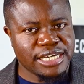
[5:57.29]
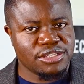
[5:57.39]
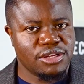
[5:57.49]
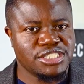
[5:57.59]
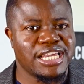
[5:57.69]

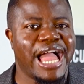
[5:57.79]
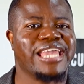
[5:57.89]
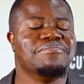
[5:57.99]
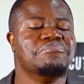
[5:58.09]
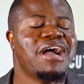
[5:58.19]
technology
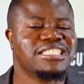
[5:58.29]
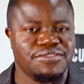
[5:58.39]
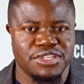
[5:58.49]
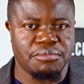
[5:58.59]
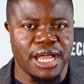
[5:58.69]
are in
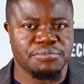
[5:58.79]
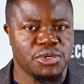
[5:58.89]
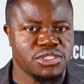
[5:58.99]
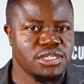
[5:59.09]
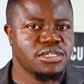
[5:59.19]
massive demand.
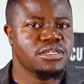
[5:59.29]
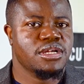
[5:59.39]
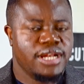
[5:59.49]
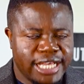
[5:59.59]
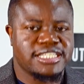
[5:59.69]
But
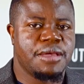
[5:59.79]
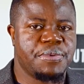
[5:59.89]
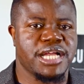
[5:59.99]
let's get